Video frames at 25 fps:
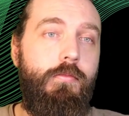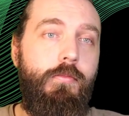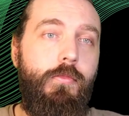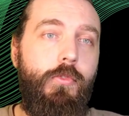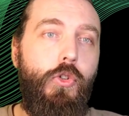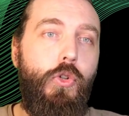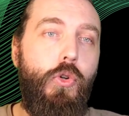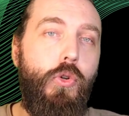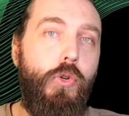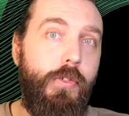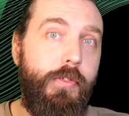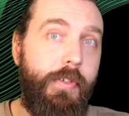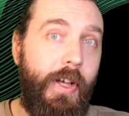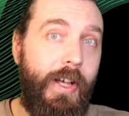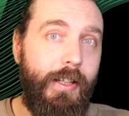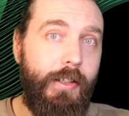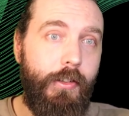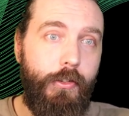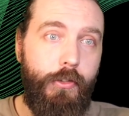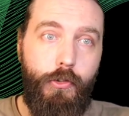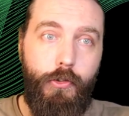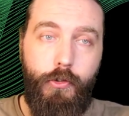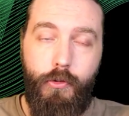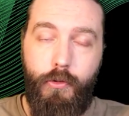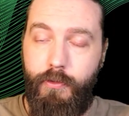
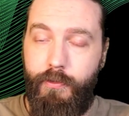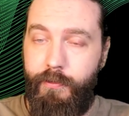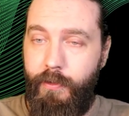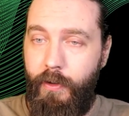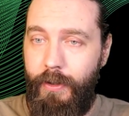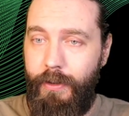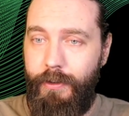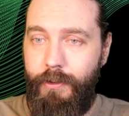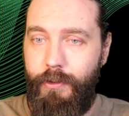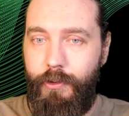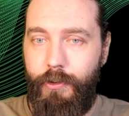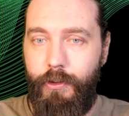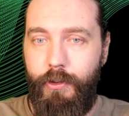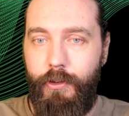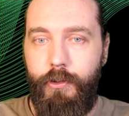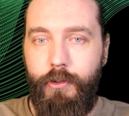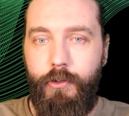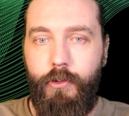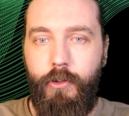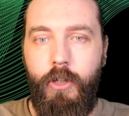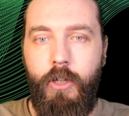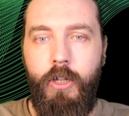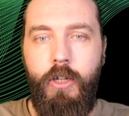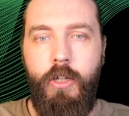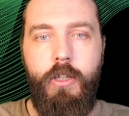corvettes or
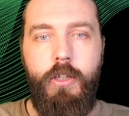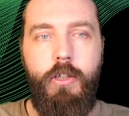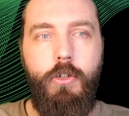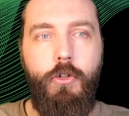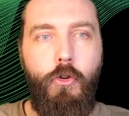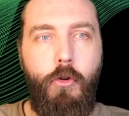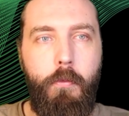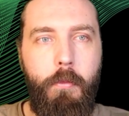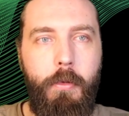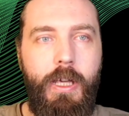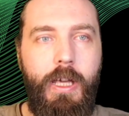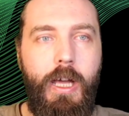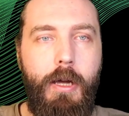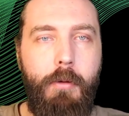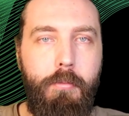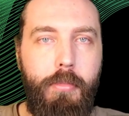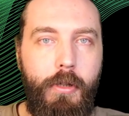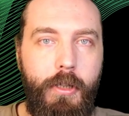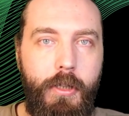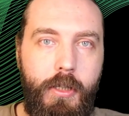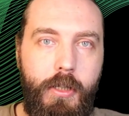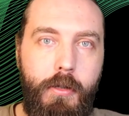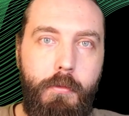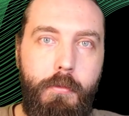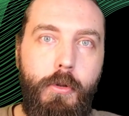fighters. This should be
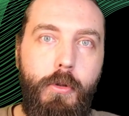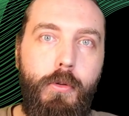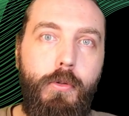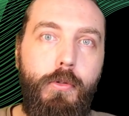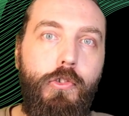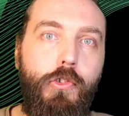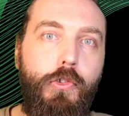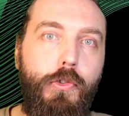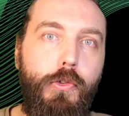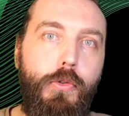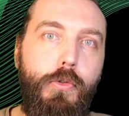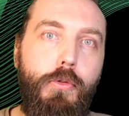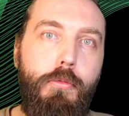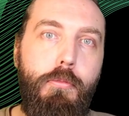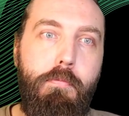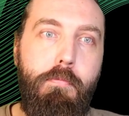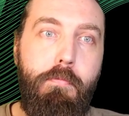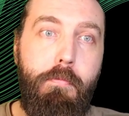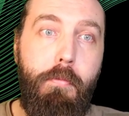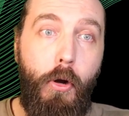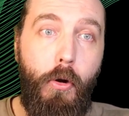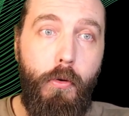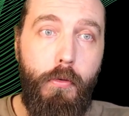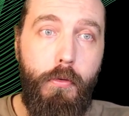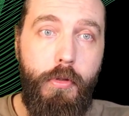applicable to
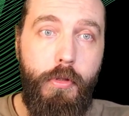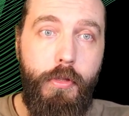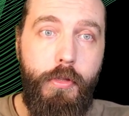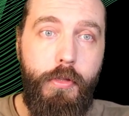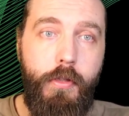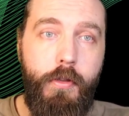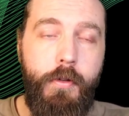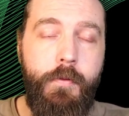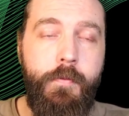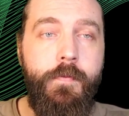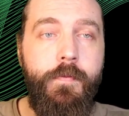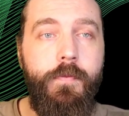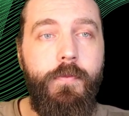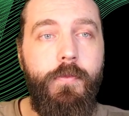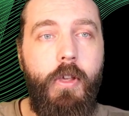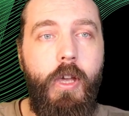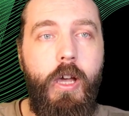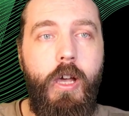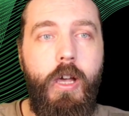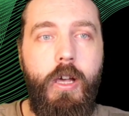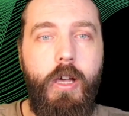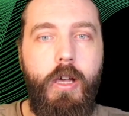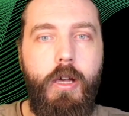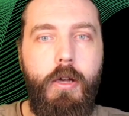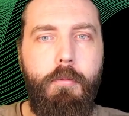both,
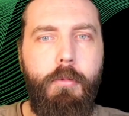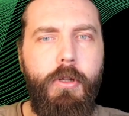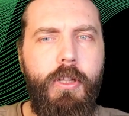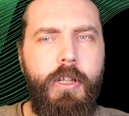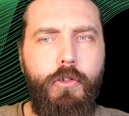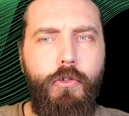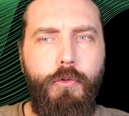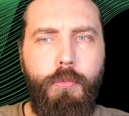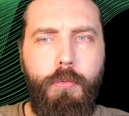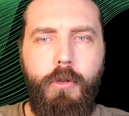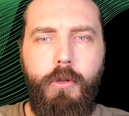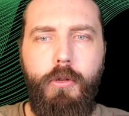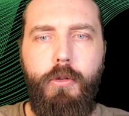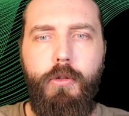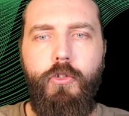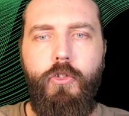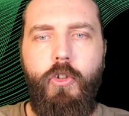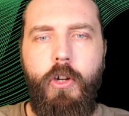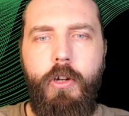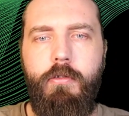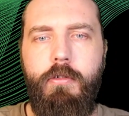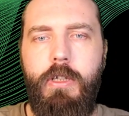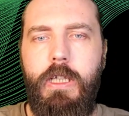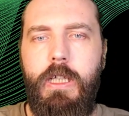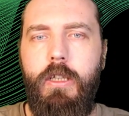but this will
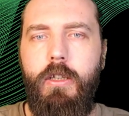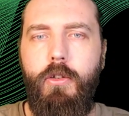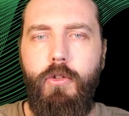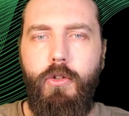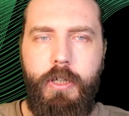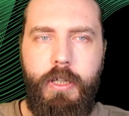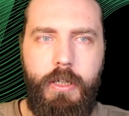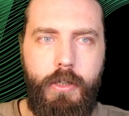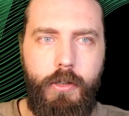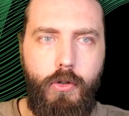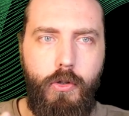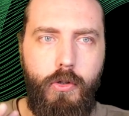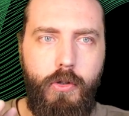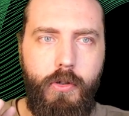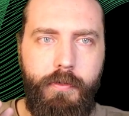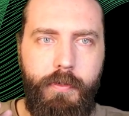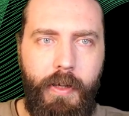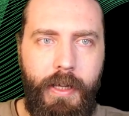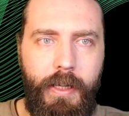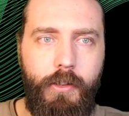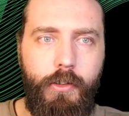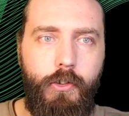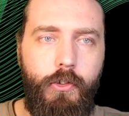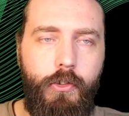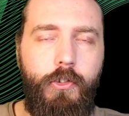generally look at
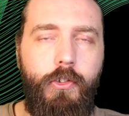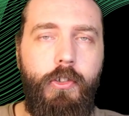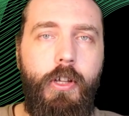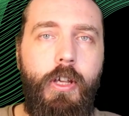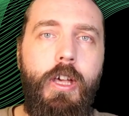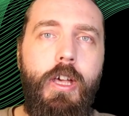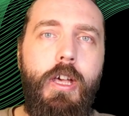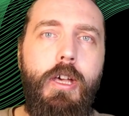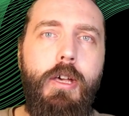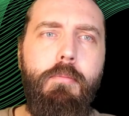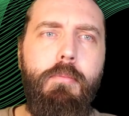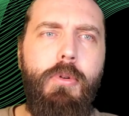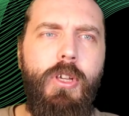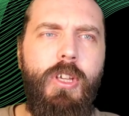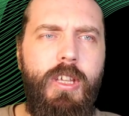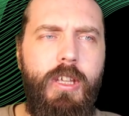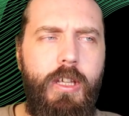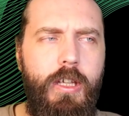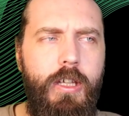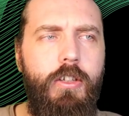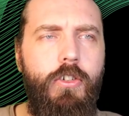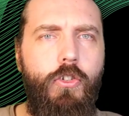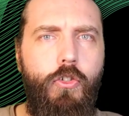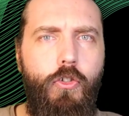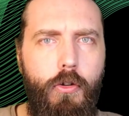corvettes, but
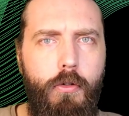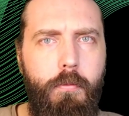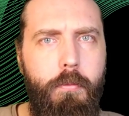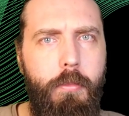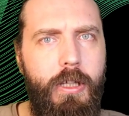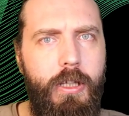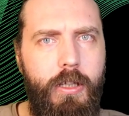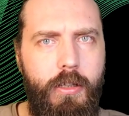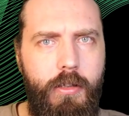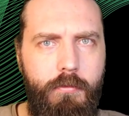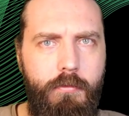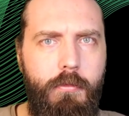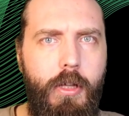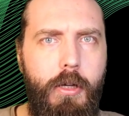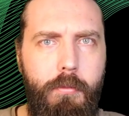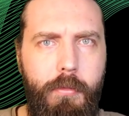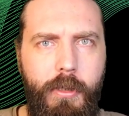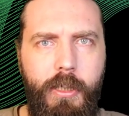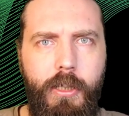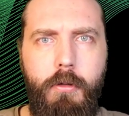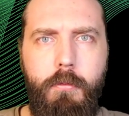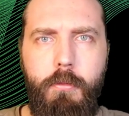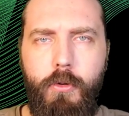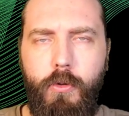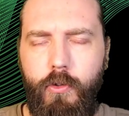it should be
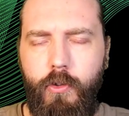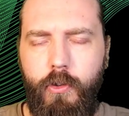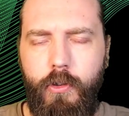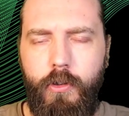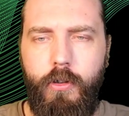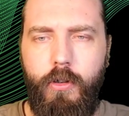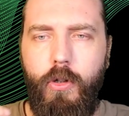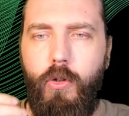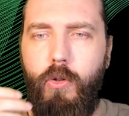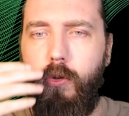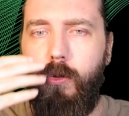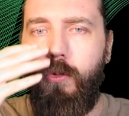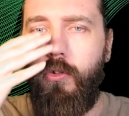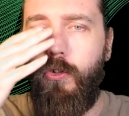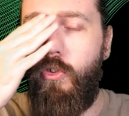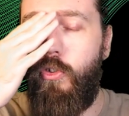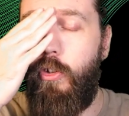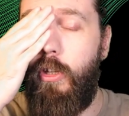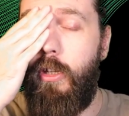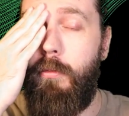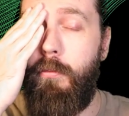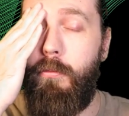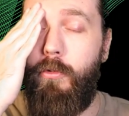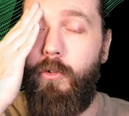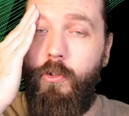applicable to all
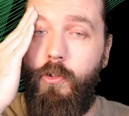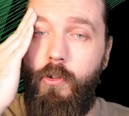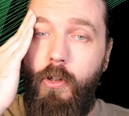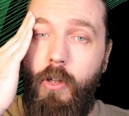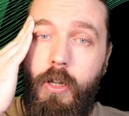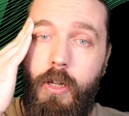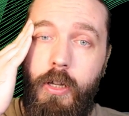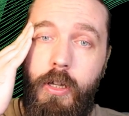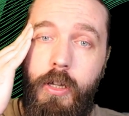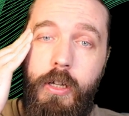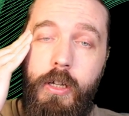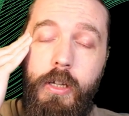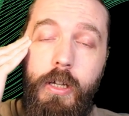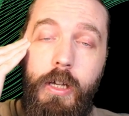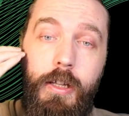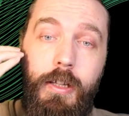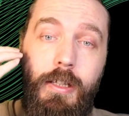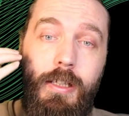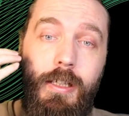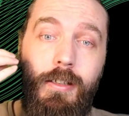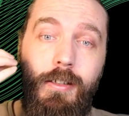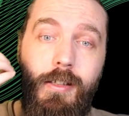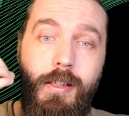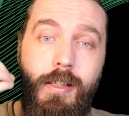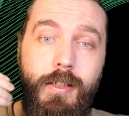ships at
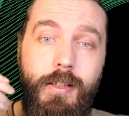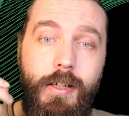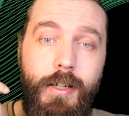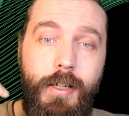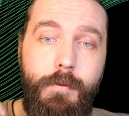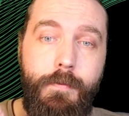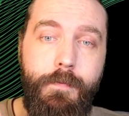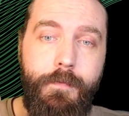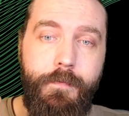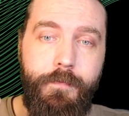the end of the day.